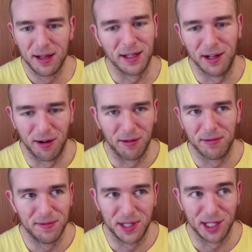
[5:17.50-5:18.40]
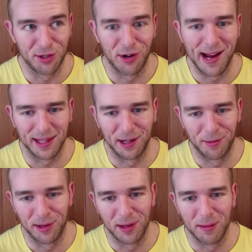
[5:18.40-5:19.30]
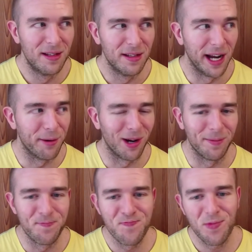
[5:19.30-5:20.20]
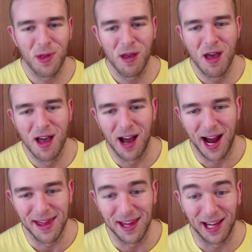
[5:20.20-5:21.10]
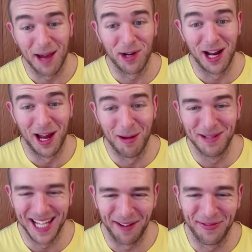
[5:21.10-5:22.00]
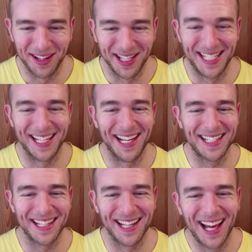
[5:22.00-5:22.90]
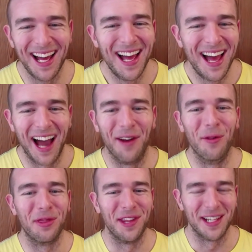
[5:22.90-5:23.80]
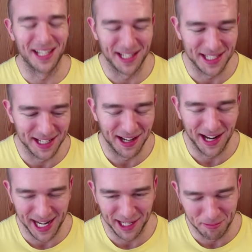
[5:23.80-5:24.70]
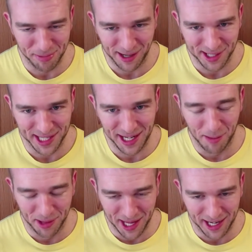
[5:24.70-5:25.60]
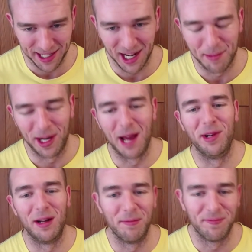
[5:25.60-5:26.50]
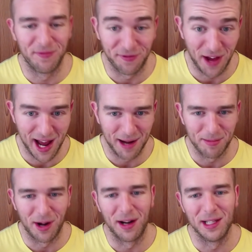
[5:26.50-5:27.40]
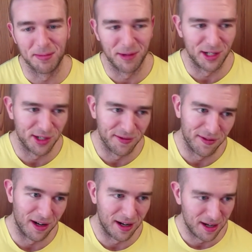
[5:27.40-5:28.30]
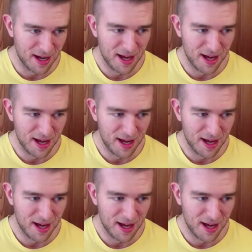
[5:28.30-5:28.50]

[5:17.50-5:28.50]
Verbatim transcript: you know, diss track thing with him. Anyway, I think Eminem definitely takes it. I don't think it's uh, any comparison there, but then again, I'm an Eminem fan, not as much of a